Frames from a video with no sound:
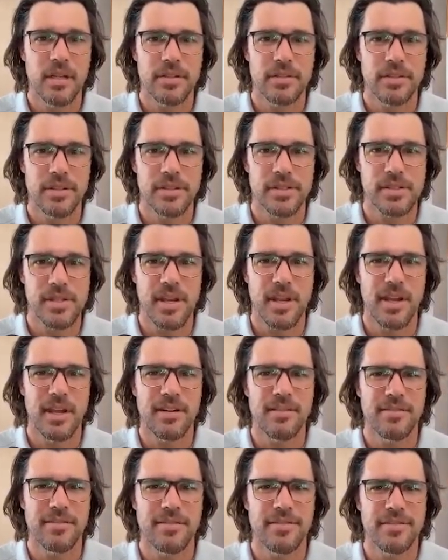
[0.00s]
just
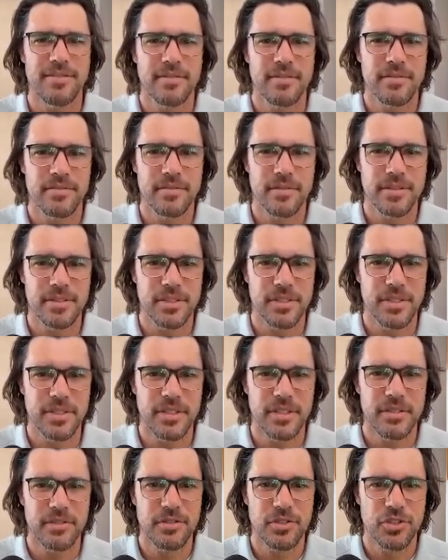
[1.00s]
have, you
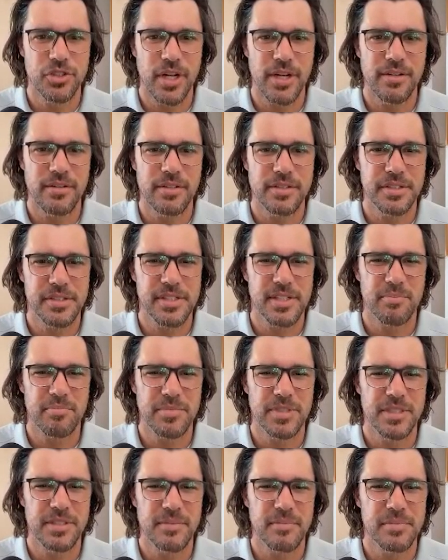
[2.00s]
know, general
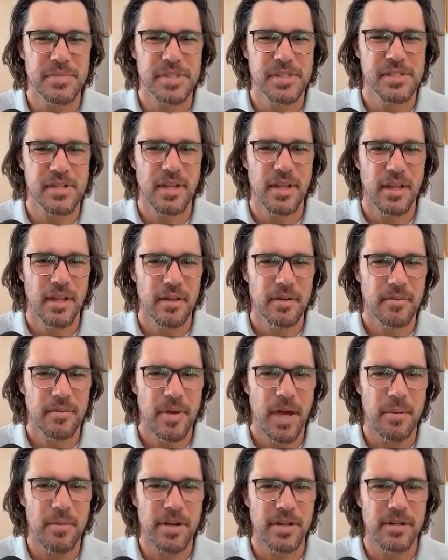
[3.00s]
symptoms
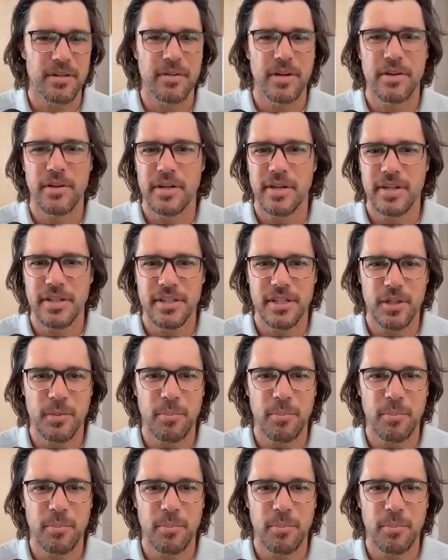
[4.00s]
I don't know, or in your